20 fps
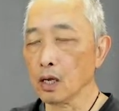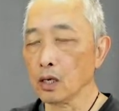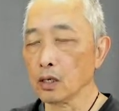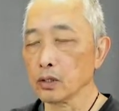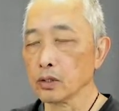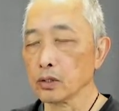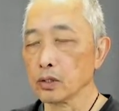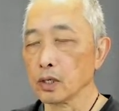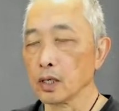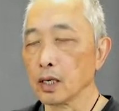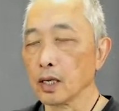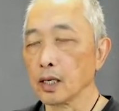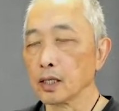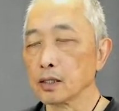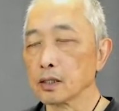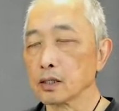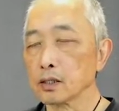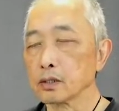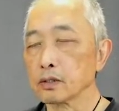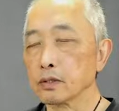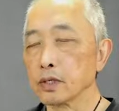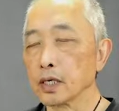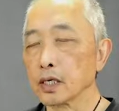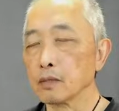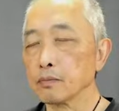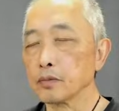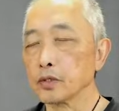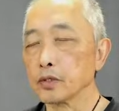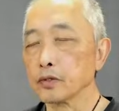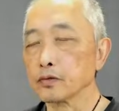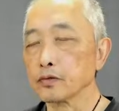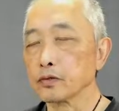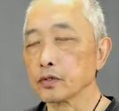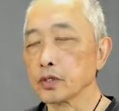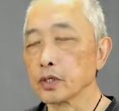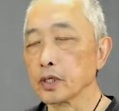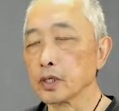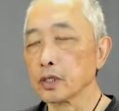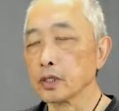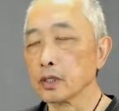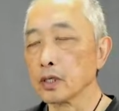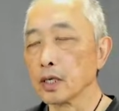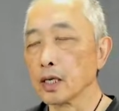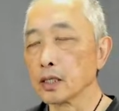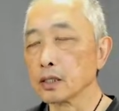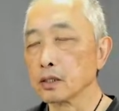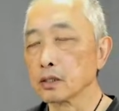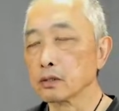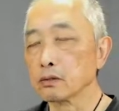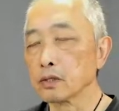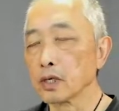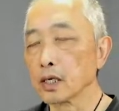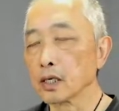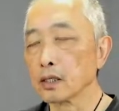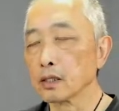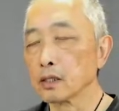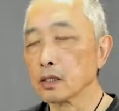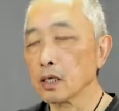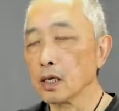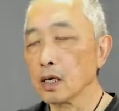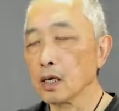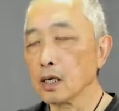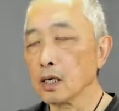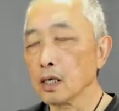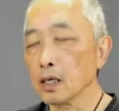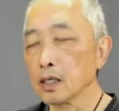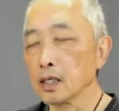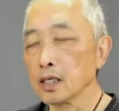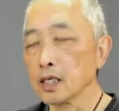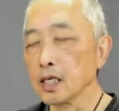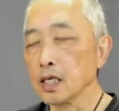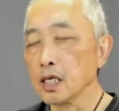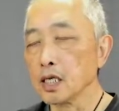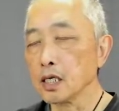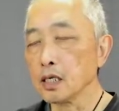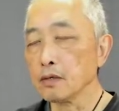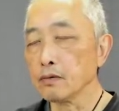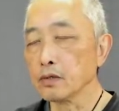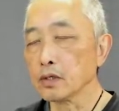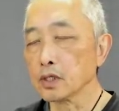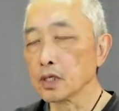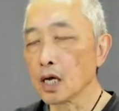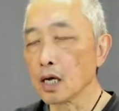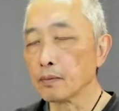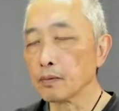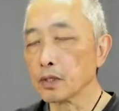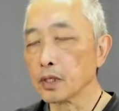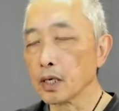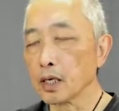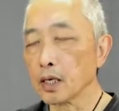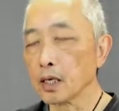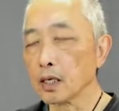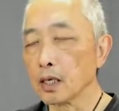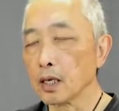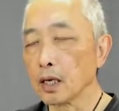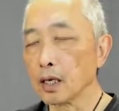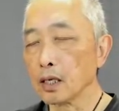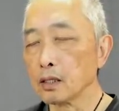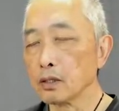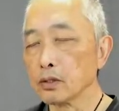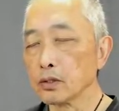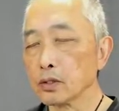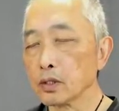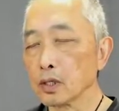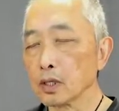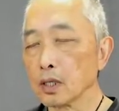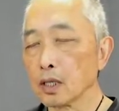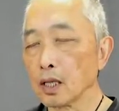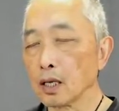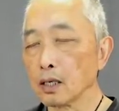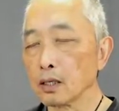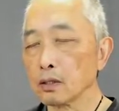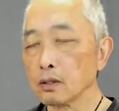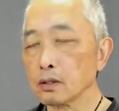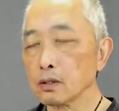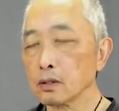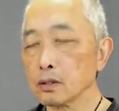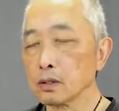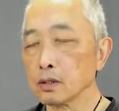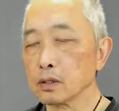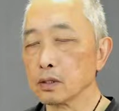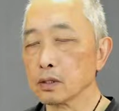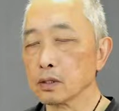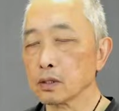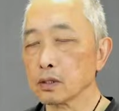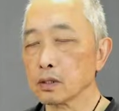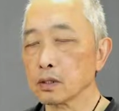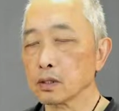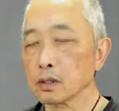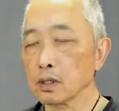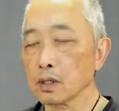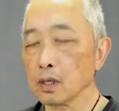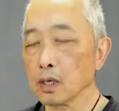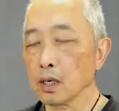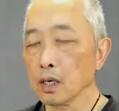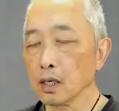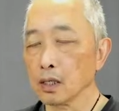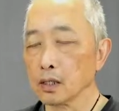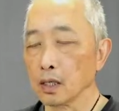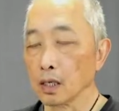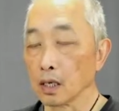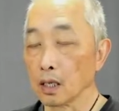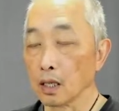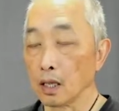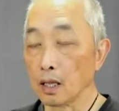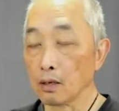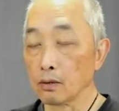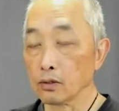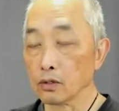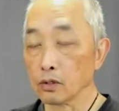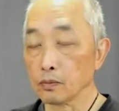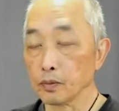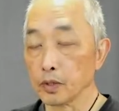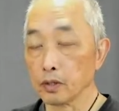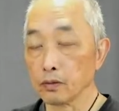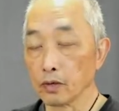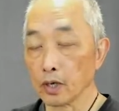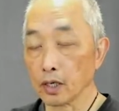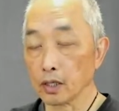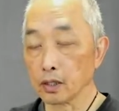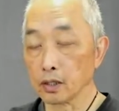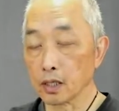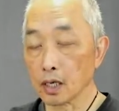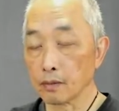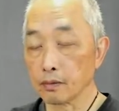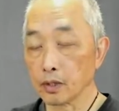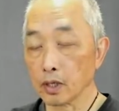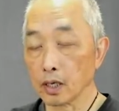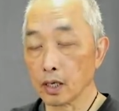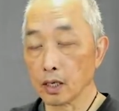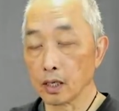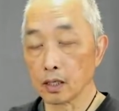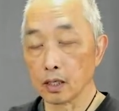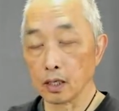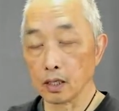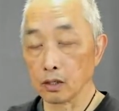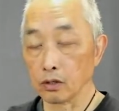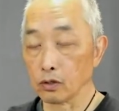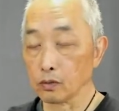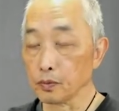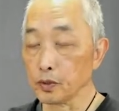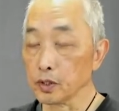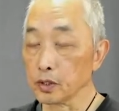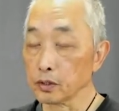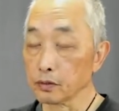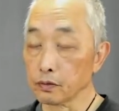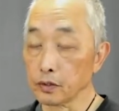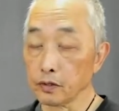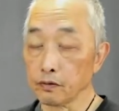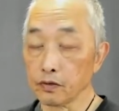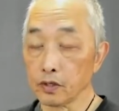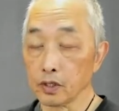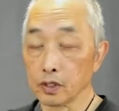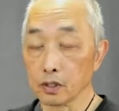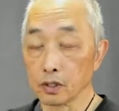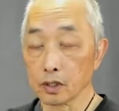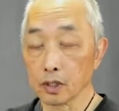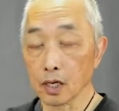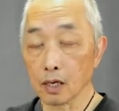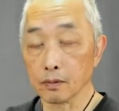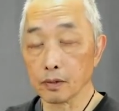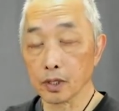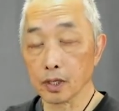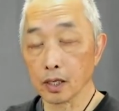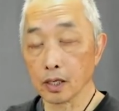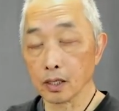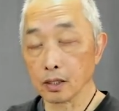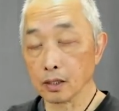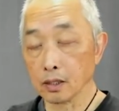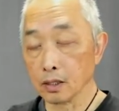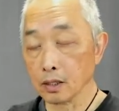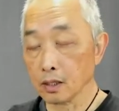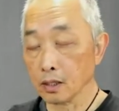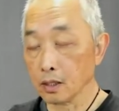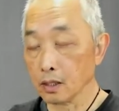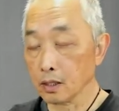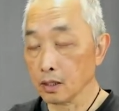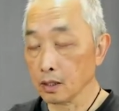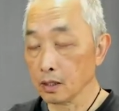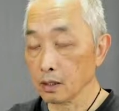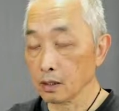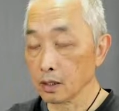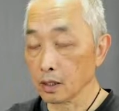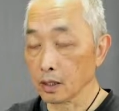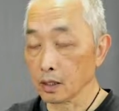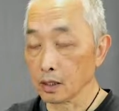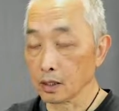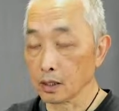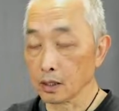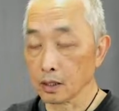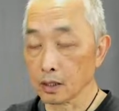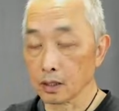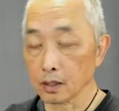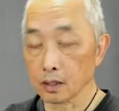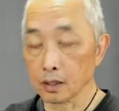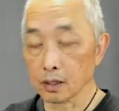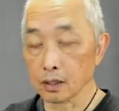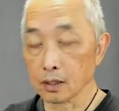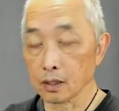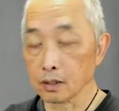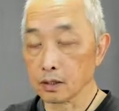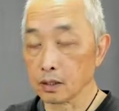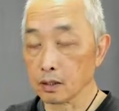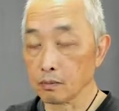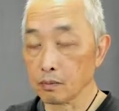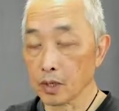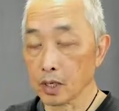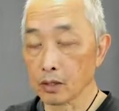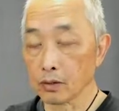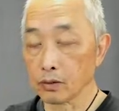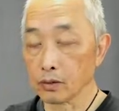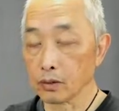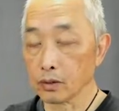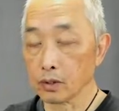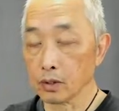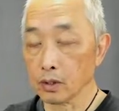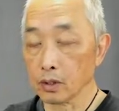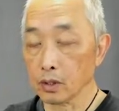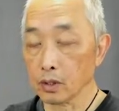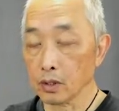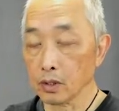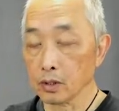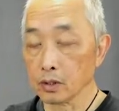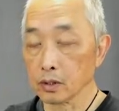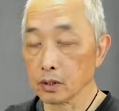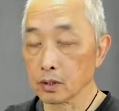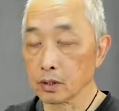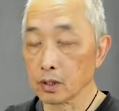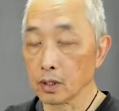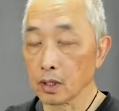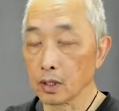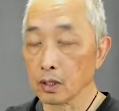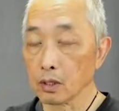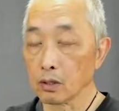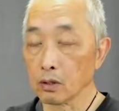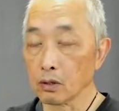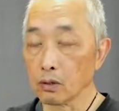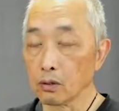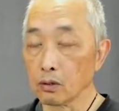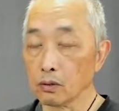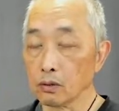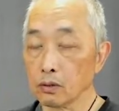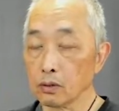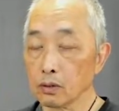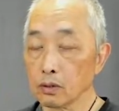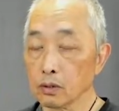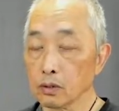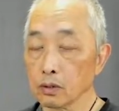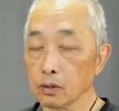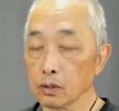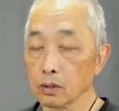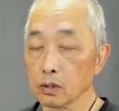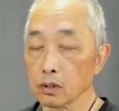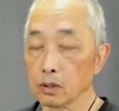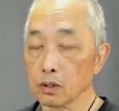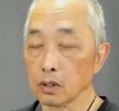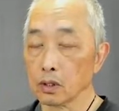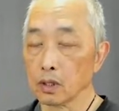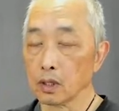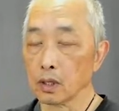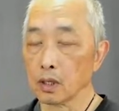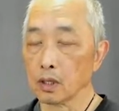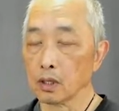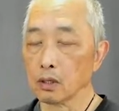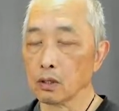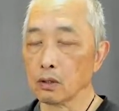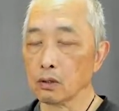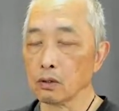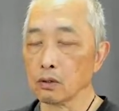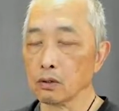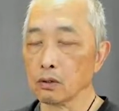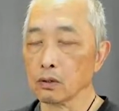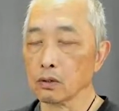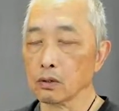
You let the dragon be free. You let the dragon leave the top of your head, enter the cloud. The cloud could be right on top of your head and could be 3 feet on top of your head. It doesn't matter. Just let it go. Let it go.